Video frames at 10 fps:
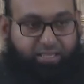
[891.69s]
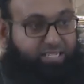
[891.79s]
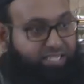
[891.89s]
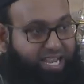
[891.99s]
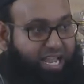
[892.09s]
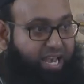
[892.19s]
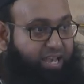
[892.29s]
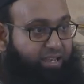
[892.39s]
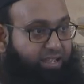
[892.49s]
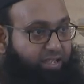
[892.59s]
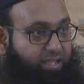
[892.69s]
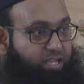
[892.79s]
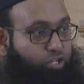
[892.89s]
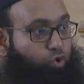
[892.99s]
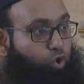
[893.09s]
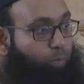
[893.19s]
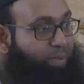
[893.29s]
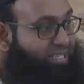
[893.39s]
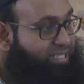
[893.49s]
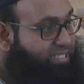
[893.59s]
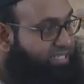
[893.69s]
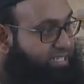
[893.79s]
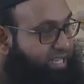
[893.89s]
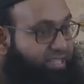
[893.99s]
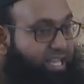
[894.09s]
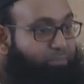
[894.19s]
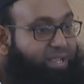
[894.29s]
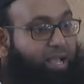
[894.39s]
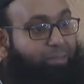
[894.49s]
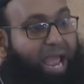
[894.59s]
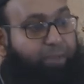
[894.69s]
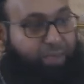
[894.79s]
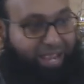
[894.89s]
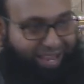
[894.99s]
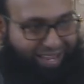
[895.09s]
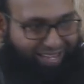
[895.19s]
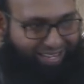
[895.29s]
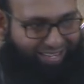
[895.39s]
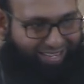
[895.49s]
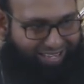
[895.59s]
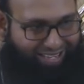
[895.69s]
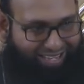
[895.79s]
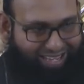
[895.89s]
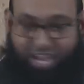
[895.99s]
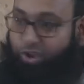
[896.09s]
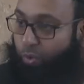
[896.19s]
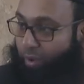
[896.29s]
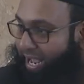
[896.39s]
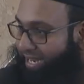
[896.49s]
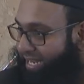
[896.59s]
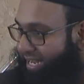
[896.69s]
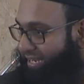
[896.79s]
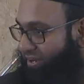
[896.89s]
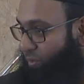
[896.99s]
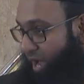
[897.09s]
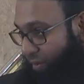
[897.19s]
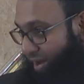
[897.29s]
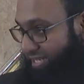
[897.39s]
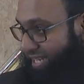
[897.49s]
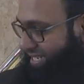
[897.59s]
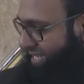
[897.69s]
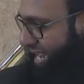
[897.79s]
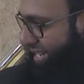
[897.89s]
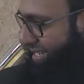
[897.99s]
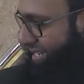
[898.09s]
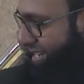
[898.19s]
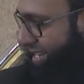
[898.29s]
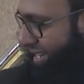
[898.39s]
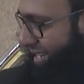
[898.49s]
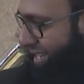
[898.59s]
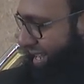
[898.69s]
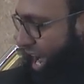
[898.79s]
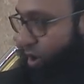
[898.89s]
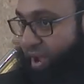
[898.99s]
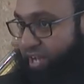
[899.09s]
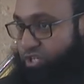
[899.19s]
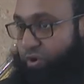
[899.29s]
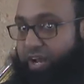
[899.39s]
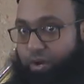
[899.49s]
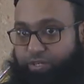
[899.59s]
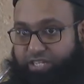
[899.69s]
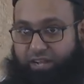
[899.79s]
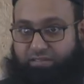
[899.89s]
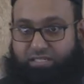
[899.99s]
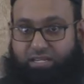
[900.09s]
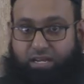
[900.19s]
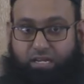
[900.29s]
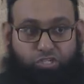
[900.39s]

The second, to commit a sin and then become happy. Hey, you know what I did, where I was last night, how we enjoyed ourselves.